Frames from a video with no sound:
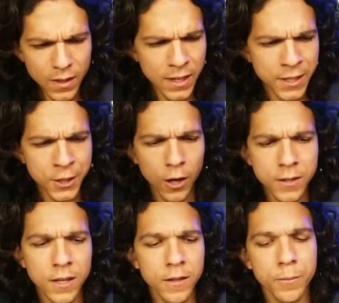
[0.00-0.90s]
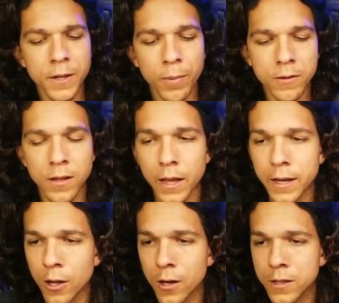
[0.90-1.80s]
I talked a little bit about the light
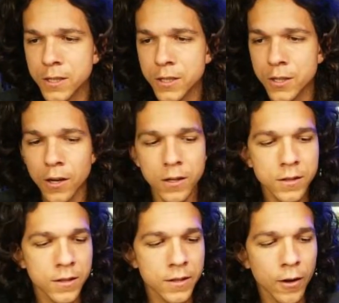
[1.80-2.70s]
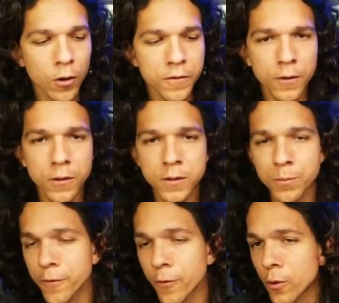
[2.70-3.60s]
loss on the ovals
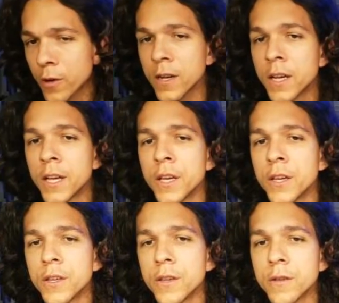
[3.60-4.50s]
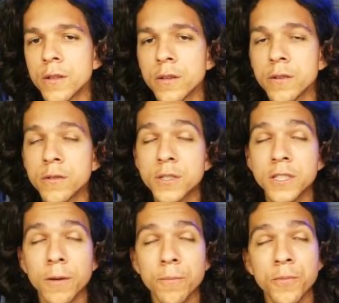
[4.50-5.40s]
before. You lose something
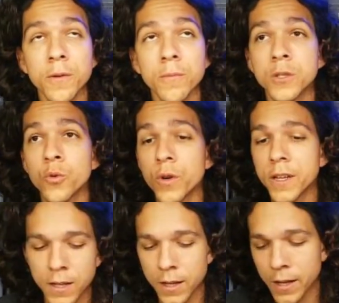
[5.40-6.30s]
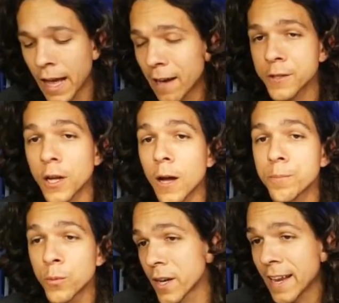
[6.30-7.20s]
between half a stop and
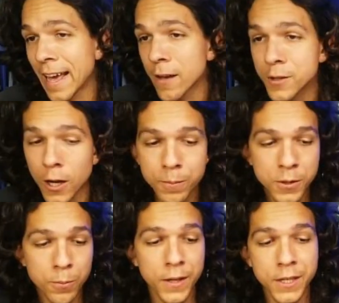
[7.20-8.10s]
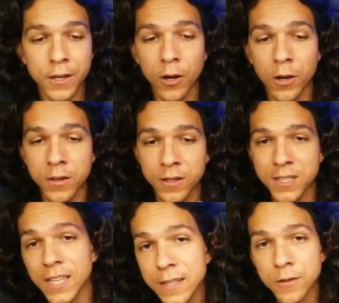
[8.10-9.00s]
one and a half stops, depending on the
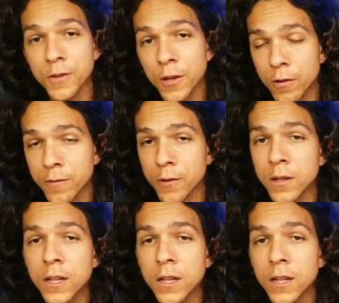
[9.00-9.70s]
size of the oval.